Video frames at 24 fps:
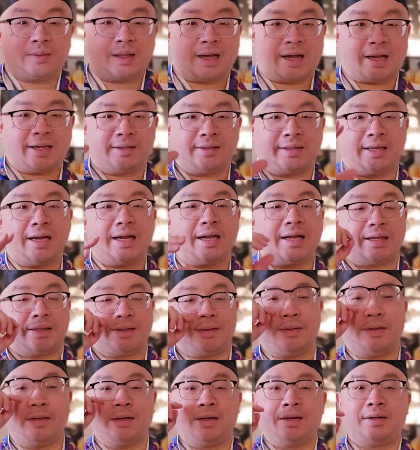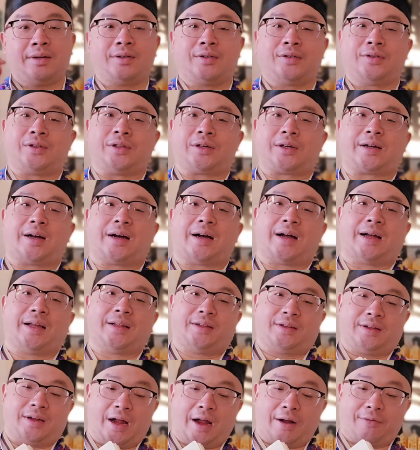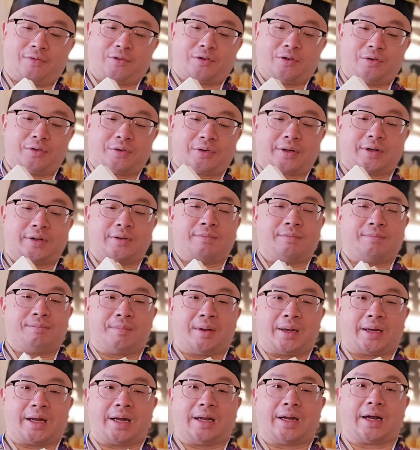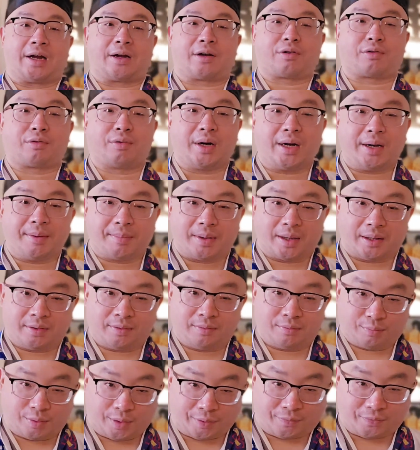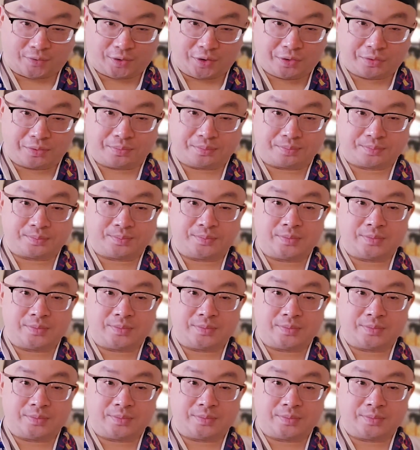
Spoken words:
and then the god have to make an agreement with you.